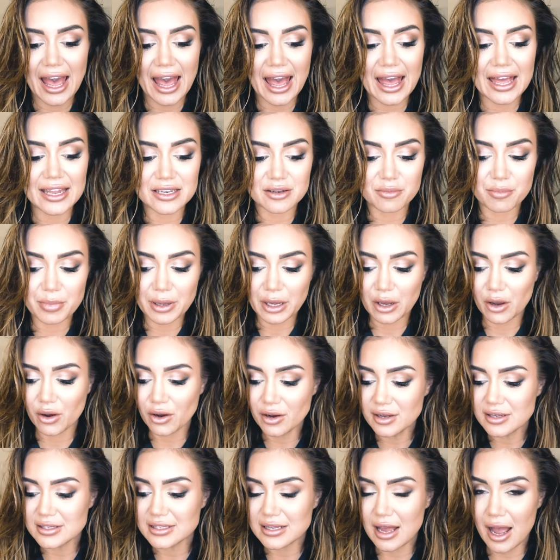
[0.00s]
And
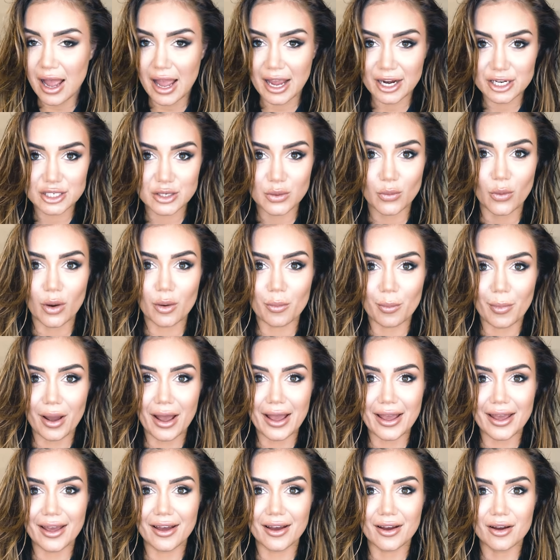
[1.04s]
because I actually want
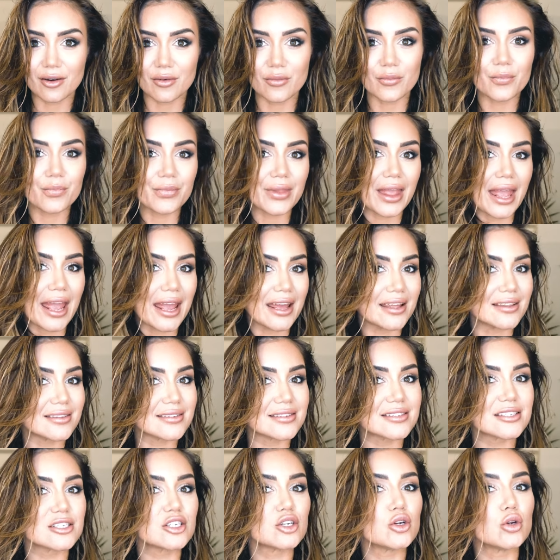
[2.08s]
my
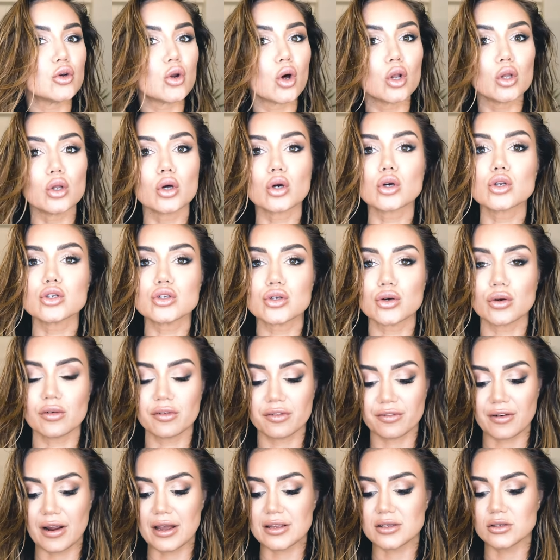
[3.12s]
ends to not look too
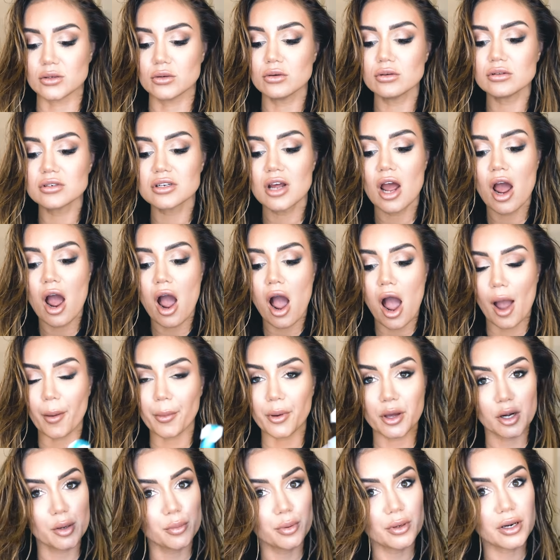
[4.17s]
frazzled, I'm
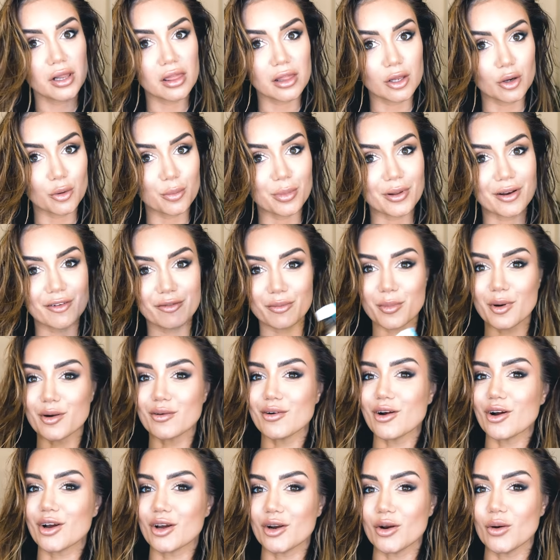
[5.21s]
going to put a little bit of
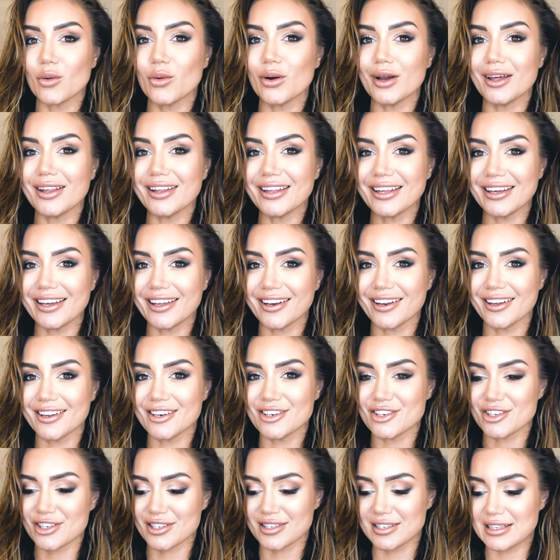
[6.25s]
Moroccan oil in
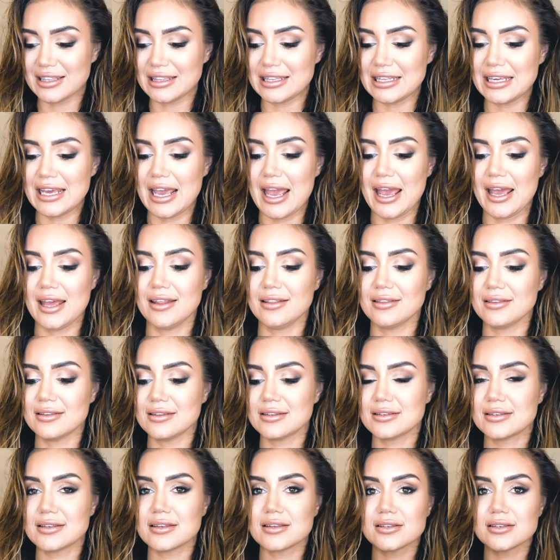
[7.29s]
just at the ends.